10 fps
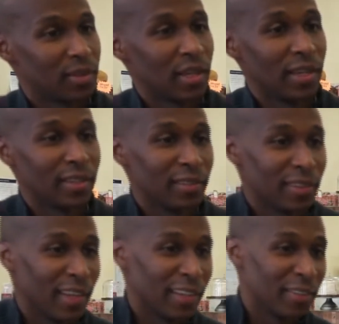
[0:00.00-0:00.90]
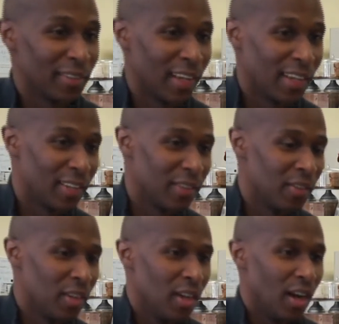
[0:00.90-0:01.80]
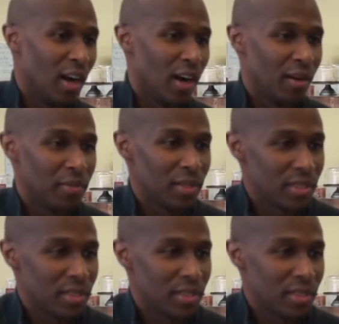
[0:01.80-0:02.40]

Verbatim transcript: Thank you, thank you, thank you. Um,